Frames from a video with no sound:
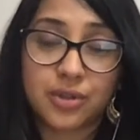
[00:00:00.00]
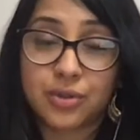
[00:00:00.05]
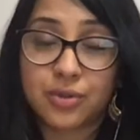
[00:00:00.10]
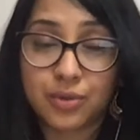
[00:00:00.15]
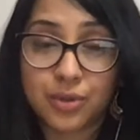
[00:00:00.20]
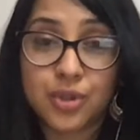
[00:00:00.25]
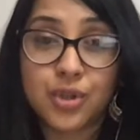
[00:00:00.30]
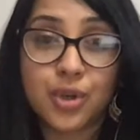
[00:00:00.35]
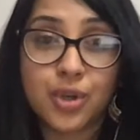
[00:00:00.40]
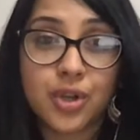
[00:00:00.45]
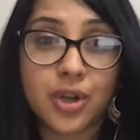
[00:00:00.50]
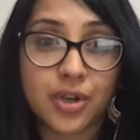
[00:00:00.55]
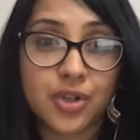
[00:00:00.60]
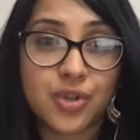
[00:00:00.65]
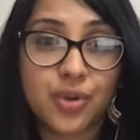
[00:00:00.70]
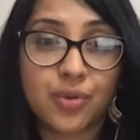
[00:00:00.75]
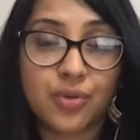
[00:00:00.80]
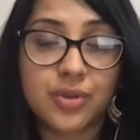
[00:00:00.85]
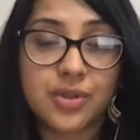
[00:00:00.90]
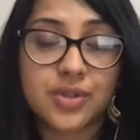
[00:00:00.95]
two young
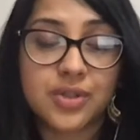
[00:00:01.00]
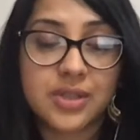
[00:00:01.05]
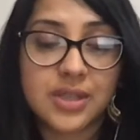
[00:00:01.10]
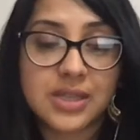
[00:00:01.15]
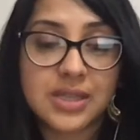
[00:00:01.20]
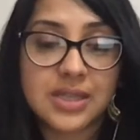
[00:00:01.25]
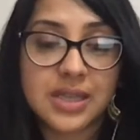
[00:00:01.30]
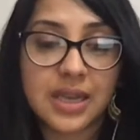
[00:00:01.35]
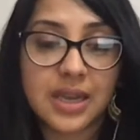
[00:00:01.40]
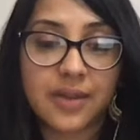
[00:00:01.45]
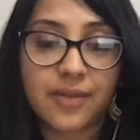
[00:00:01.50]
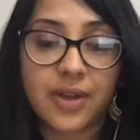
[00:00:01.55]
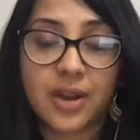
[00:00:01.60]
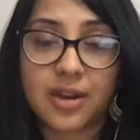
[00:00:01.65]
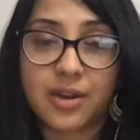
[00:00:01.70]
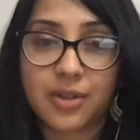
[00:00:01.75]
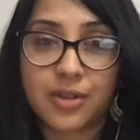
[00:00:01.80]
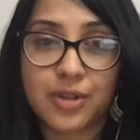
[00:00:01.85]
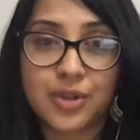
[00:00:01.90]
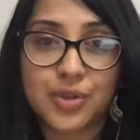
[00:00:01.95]
children, so since then I've had
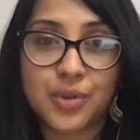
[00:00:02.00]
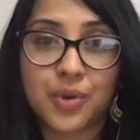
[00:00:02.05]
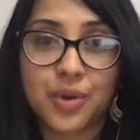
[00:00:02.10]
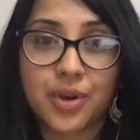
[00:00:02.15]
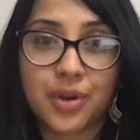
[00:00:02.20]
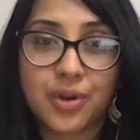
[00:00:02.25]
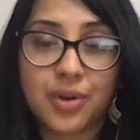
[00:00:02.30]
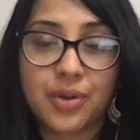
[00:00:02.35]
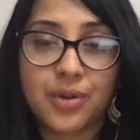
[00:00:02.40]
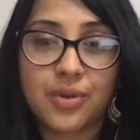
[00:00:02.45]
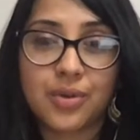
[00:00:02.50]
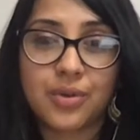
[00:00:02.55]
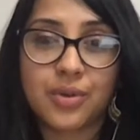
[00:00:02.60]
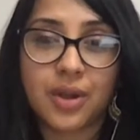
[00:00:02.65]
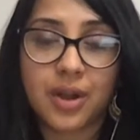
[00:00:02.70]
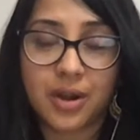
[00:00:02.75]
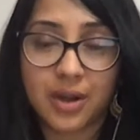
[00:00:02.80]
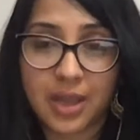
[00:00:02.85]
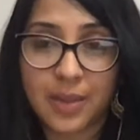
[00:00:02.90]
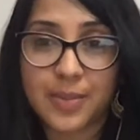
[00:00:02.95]
another daughter who
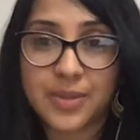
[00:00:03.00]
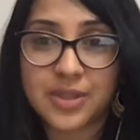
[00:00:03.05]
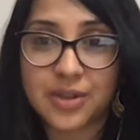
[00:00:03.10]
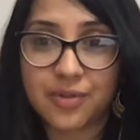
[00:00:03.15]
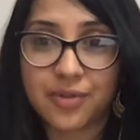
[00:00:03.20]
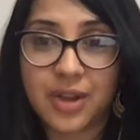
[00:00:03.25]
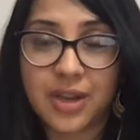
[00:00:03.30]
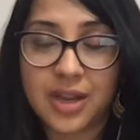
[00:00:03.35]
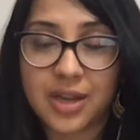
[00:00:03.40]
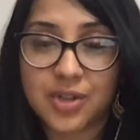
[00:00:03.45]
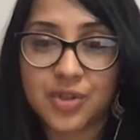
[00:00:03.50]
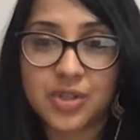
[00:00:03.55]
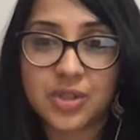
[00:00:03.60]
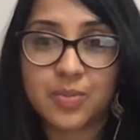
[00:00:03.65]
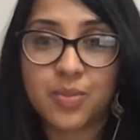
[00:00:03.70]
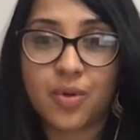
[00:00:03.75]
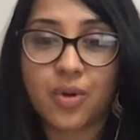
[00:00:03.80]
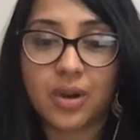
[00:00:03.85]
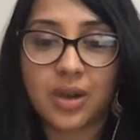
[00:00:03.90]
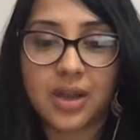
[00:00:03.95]
her name is Irina, she was
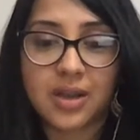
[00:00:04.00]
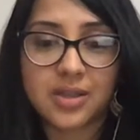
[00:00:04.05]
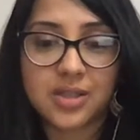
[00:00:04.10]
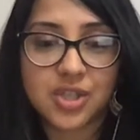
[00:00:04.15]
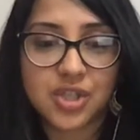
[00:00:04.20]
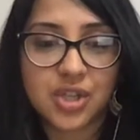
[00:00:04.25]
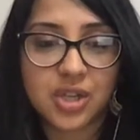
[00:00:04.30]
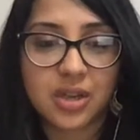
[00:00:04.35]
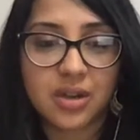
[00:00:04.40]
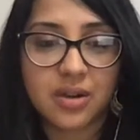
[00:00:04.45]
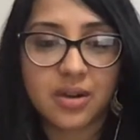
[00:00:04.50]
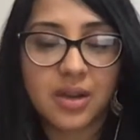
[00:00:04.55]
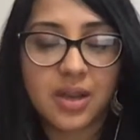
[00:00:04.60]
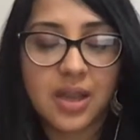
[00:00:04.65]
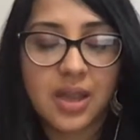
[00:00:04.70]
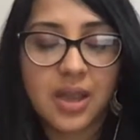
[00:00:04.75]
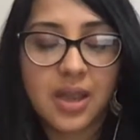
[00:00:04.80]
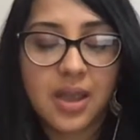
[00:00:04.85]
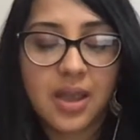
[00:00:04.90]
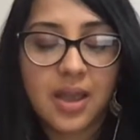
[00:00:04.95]
born last year,
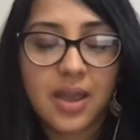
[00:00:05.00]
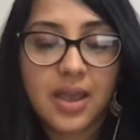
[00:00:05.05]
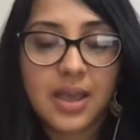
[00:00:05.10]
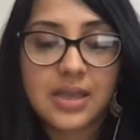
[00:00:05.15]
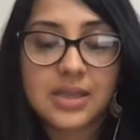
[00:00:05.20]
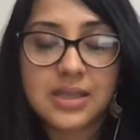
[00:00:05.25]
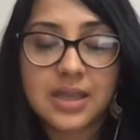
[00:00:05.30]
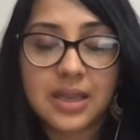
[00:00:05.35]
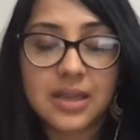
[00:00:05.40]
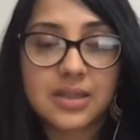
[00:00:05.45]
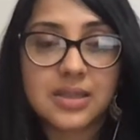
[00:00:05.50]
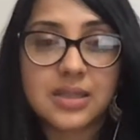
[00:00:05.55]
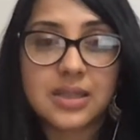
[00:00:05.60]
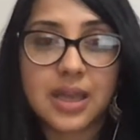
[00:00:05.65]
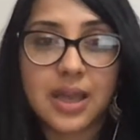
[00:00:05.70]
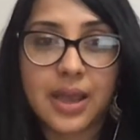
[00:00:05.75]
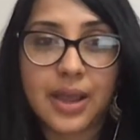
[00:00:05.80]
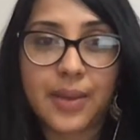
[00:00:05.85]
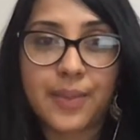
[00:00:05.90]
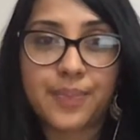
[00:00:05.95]
is that
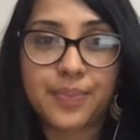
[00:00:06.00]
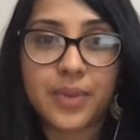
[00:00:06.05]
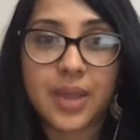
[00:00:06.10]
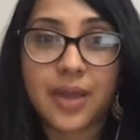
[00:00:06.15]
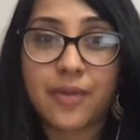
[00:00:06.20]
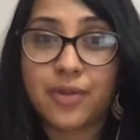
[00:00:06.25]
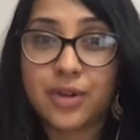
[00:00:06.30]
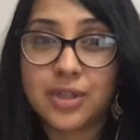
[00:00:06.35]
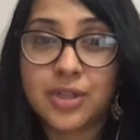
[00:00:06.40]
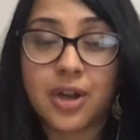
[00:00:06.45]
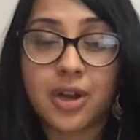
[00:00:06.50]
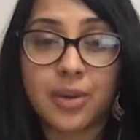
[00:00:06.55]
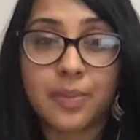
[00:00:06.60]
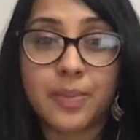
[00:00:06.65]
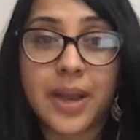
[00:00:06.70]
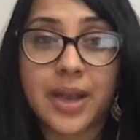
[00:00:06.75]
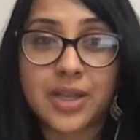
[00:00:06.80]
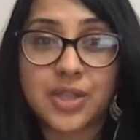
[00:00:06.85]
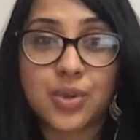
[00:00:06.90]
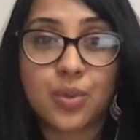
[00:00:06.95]
I've returned
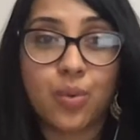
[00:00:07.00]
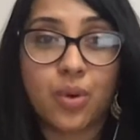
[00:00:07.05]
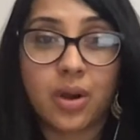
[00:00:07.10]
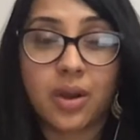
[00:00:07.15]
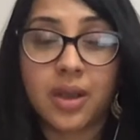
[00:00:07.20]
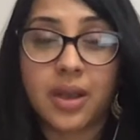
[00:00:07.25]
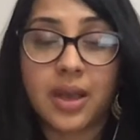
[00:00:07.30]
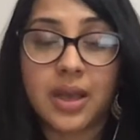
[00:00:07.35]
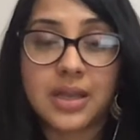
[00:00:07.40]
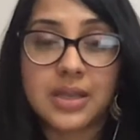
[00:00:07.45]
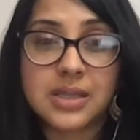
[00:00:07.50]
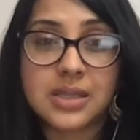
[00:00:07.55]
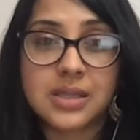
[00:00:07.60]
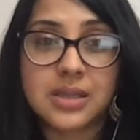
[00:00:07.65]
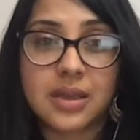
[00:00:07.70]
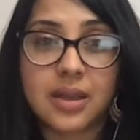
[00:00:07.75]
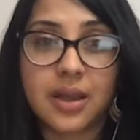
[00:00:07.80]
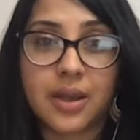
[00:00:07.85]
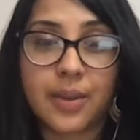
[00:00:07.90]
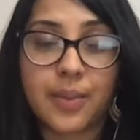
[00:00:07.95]
back to work at
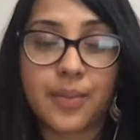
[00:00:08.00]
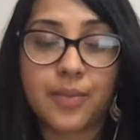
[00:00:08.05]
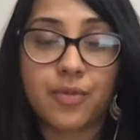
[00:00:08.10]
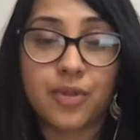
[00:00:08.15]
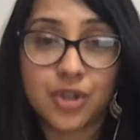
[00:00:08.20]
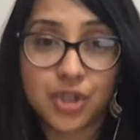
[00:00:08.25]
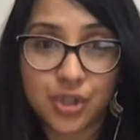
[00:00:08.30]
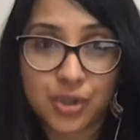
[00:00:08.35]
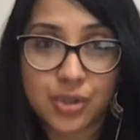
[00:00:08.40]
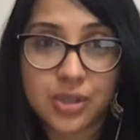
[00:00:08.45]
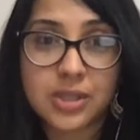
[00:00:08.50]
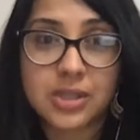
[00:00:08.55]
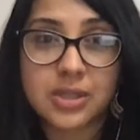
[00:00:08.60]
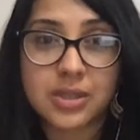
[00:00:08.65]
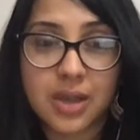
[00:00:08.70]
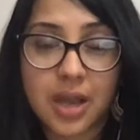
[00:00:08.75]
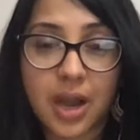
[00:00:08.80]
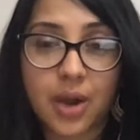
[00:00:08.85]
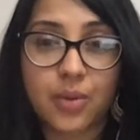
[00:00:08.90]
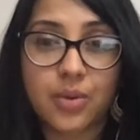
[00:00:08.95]
reduced
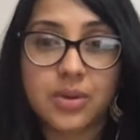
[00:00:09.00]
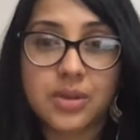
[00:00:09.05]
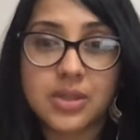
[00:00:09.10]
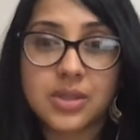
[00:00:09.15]
hours.